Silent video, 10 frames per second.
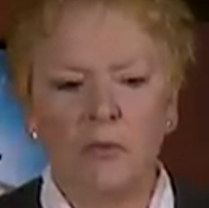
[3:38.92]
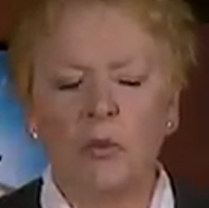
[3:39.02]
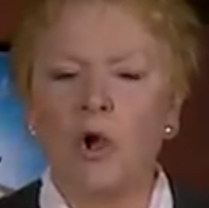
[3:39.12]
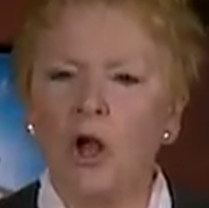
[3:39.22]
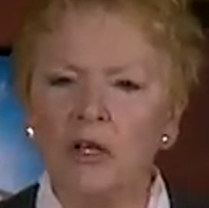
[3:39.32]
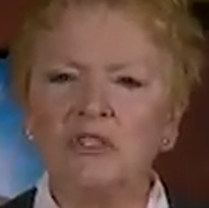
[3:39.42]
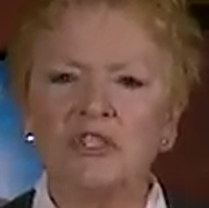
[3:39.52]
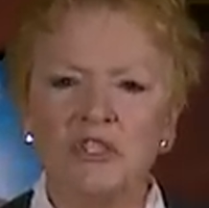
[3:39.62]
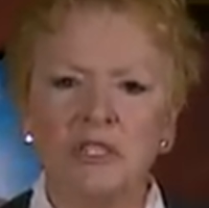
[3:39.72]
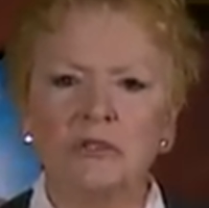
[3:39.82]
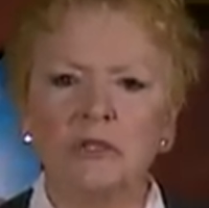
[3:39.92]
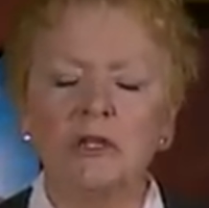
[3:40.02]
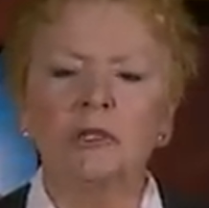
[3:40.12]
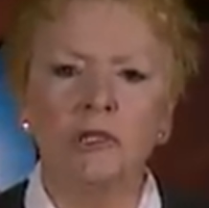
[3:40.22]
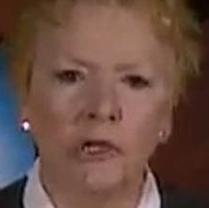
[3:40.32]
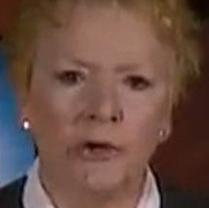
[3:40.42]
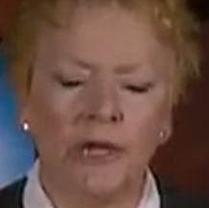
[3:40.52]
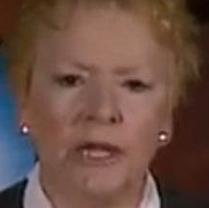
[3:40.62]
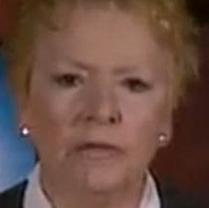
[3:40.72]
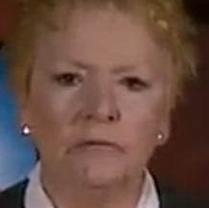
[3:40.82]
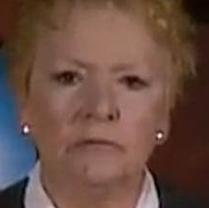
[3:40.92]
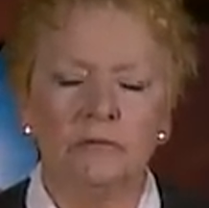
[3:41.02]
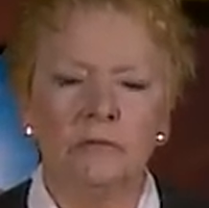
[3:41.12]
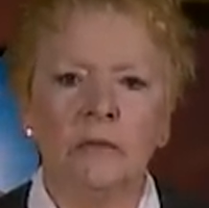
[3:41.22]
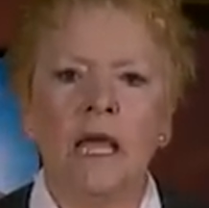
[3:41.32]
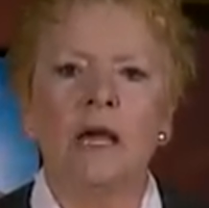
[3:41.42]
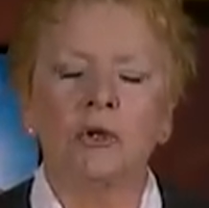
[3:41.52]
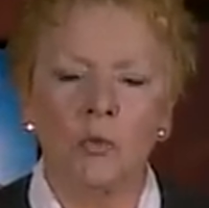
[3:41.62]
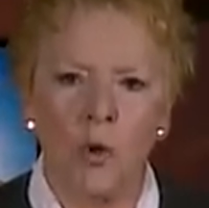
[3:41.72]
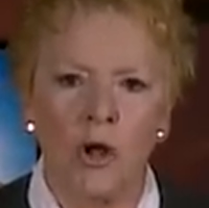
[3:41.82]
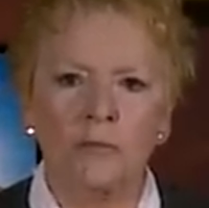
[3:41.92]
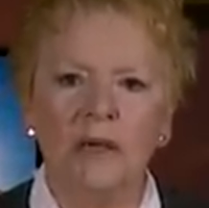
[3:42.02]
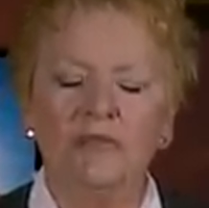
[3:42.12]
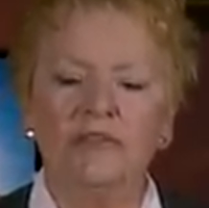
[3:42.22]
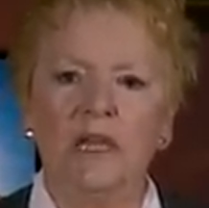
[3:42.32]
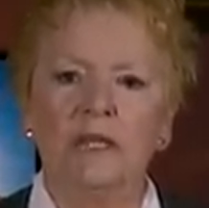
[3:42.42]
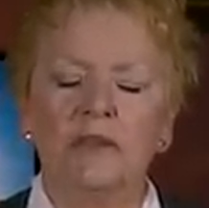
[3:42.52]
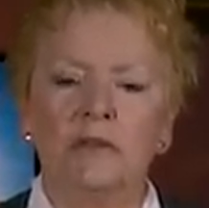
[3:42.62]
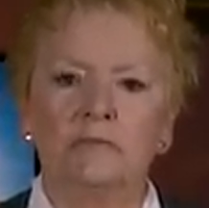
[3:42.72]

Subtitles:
We're all still learning how to walk by faith.